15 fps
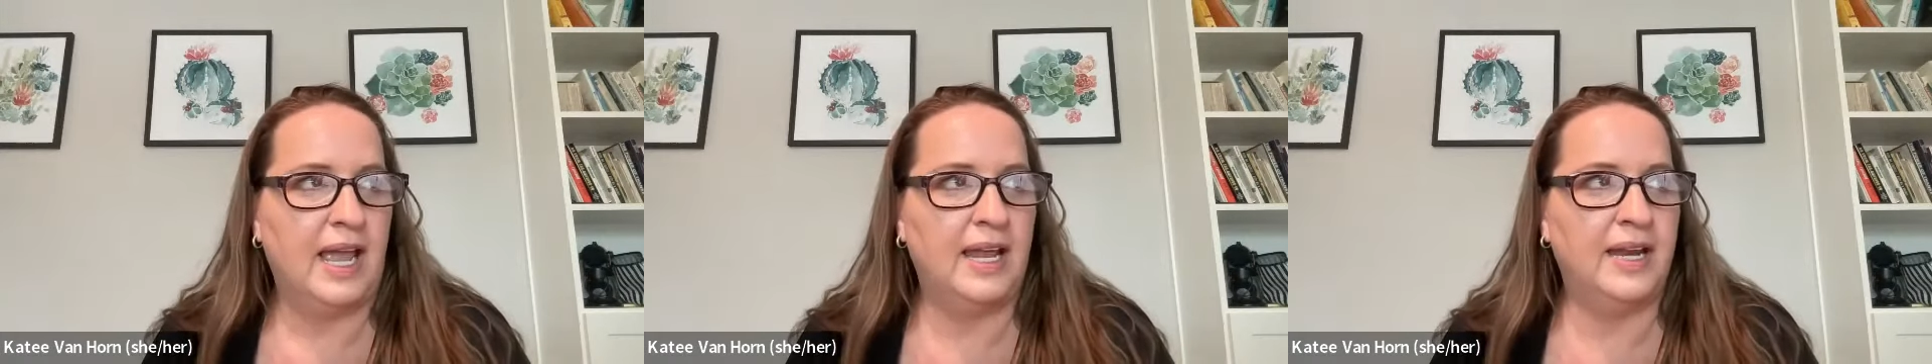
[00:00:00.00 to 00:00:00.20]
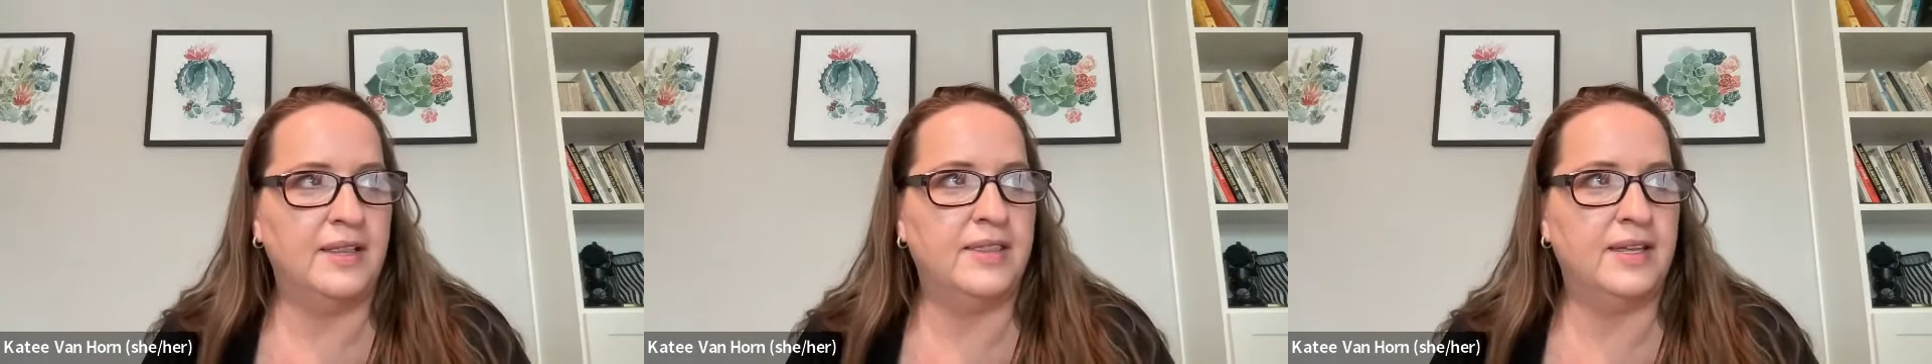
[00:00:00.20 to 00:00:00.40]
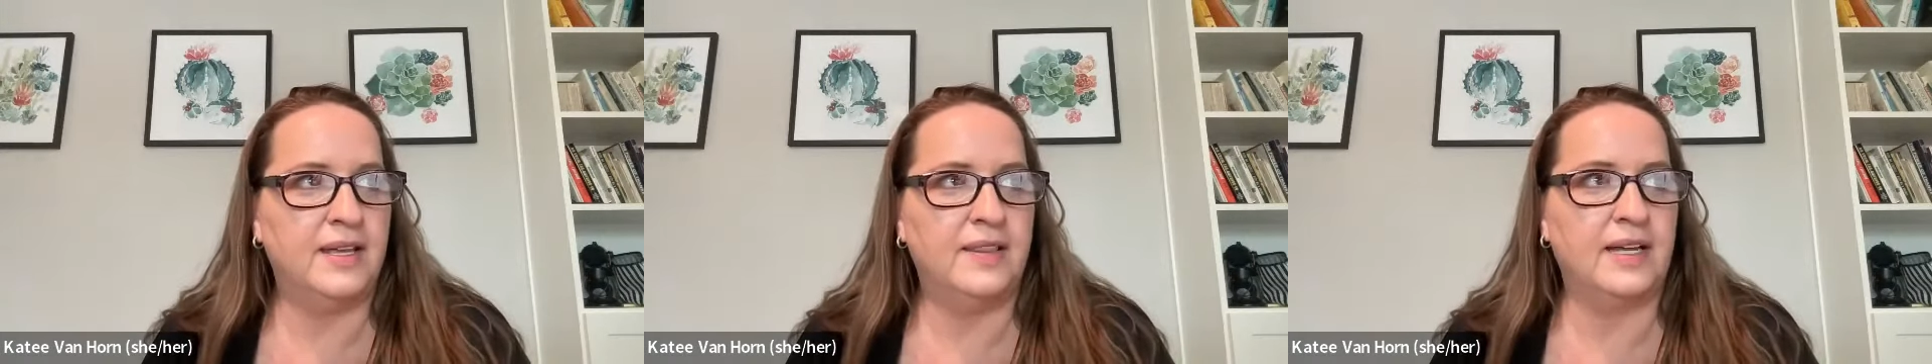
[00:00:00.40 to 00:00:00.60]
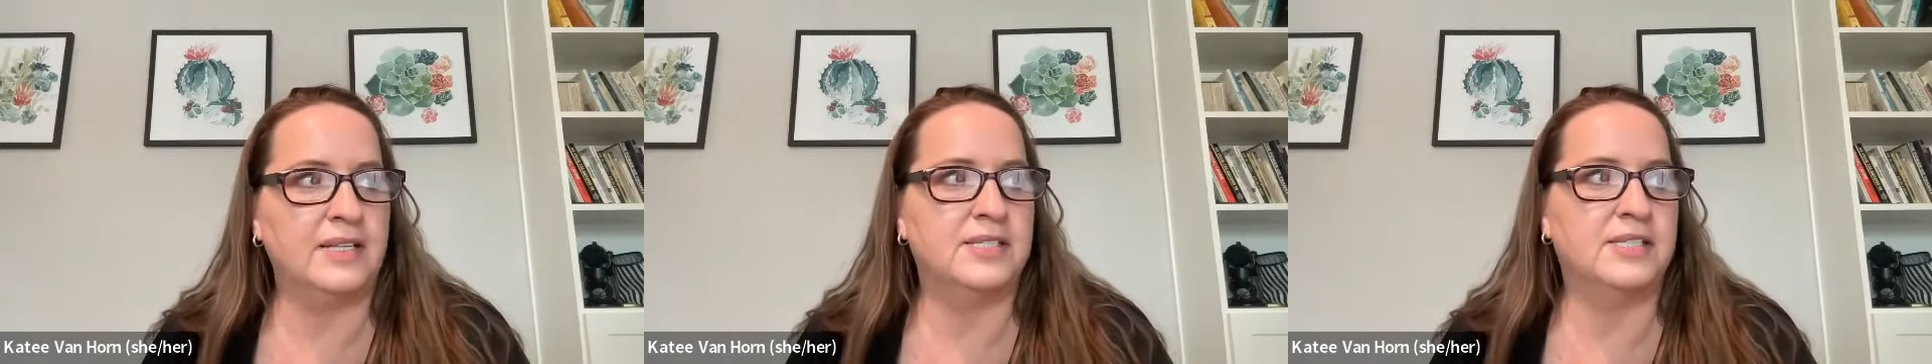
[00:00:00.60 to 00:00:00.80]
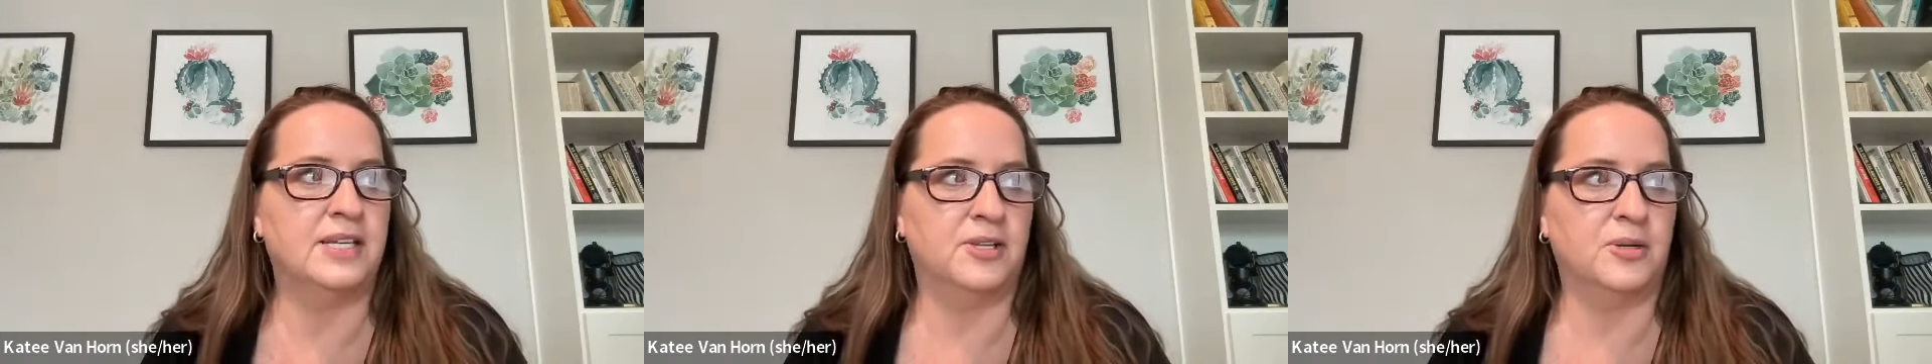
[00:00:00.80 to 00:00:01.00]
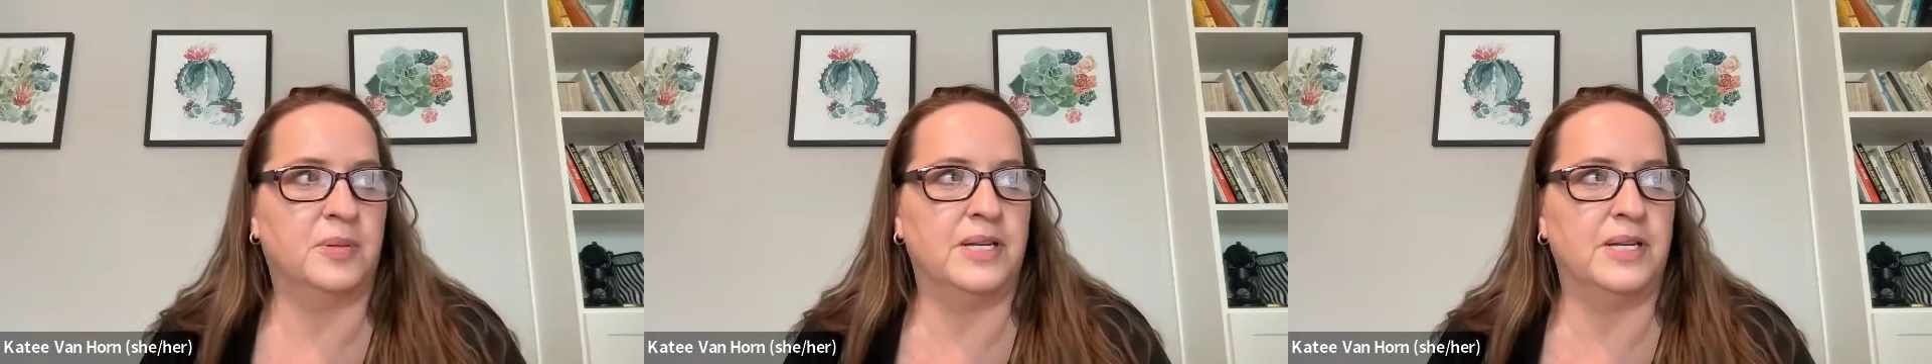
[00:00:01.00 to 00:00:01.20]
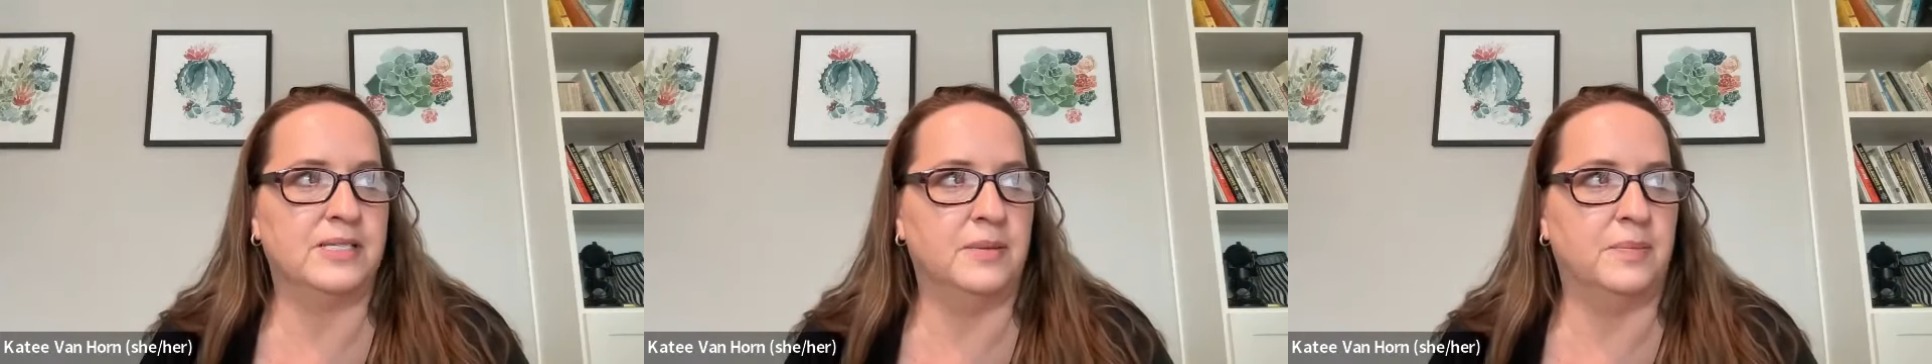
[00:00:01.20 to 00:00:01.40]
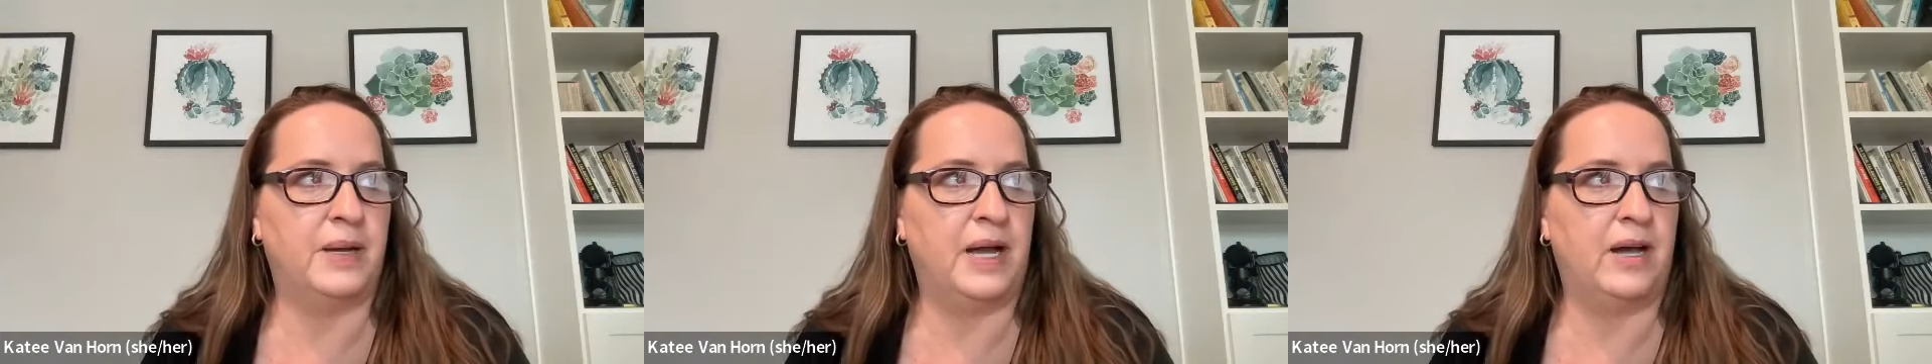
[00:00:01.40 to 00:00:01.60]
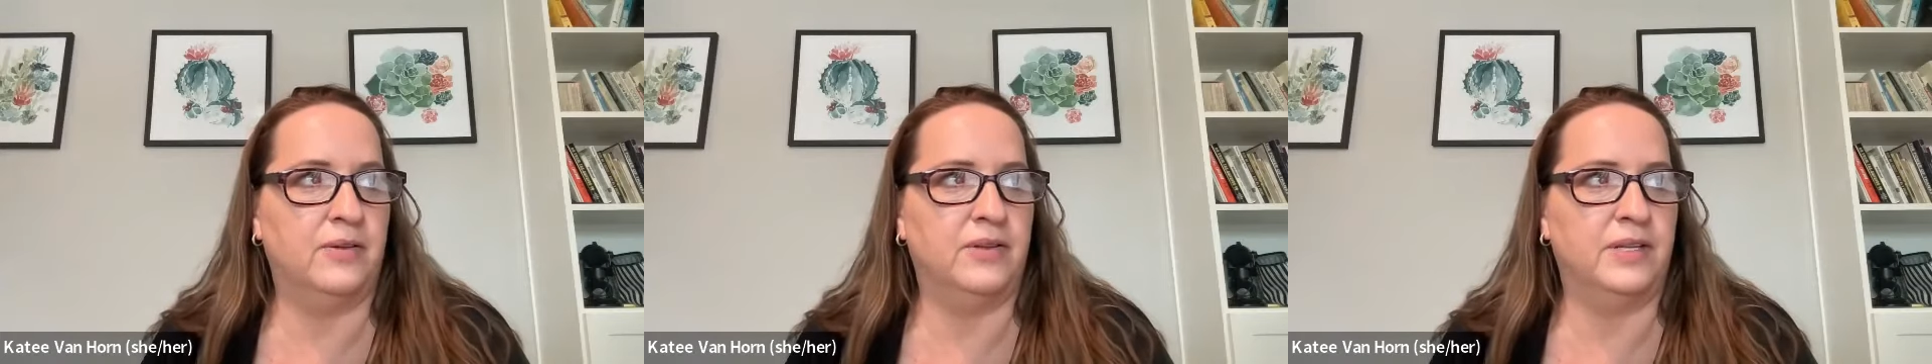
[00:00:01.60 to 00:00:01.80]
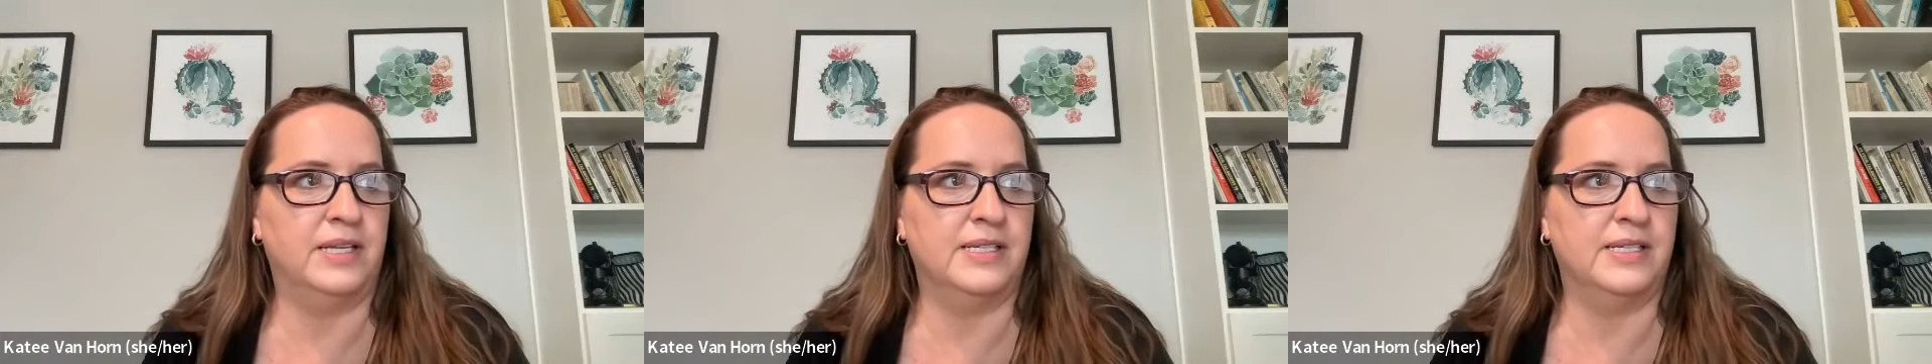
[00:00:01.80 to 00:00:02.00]
And I think that's the other piece
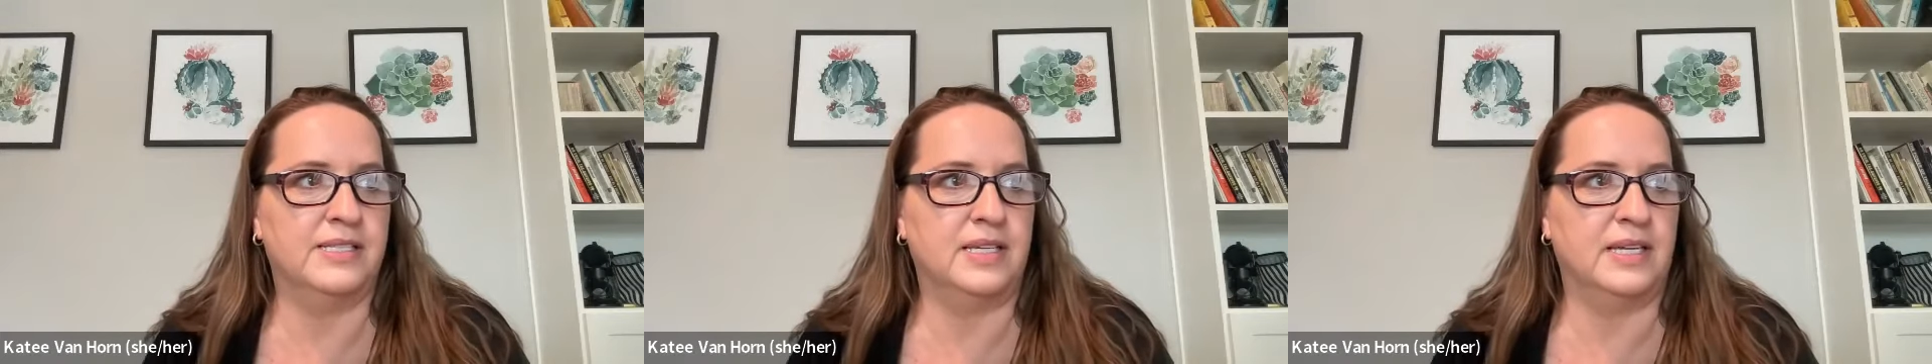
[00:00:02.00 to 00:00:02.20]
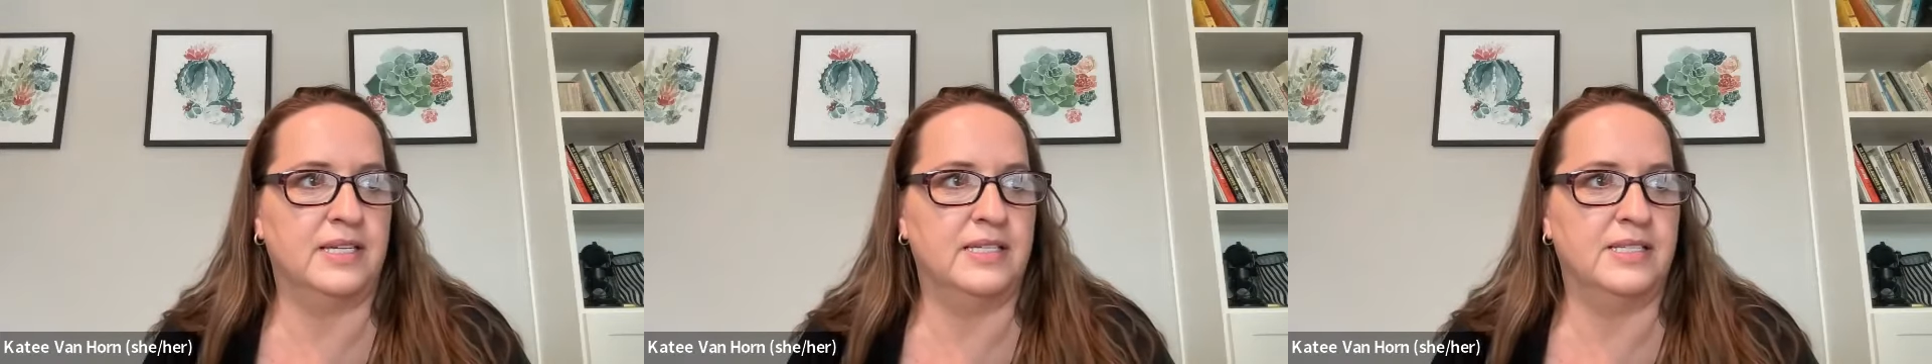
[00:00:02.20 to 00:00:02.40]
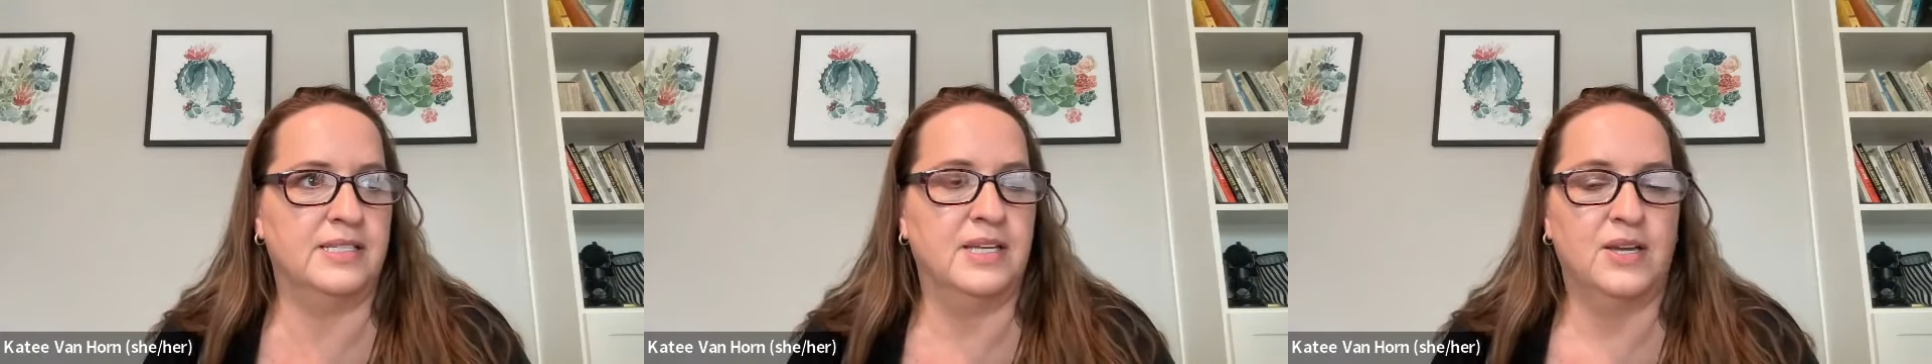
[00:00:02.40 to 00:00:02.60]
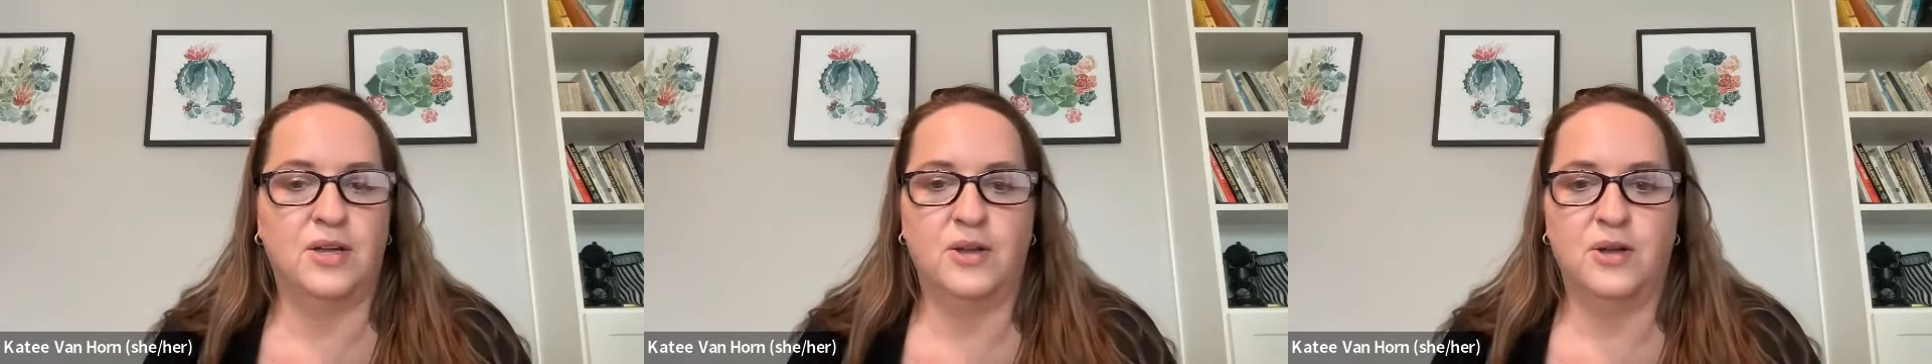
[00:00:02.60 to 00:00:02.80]
about this is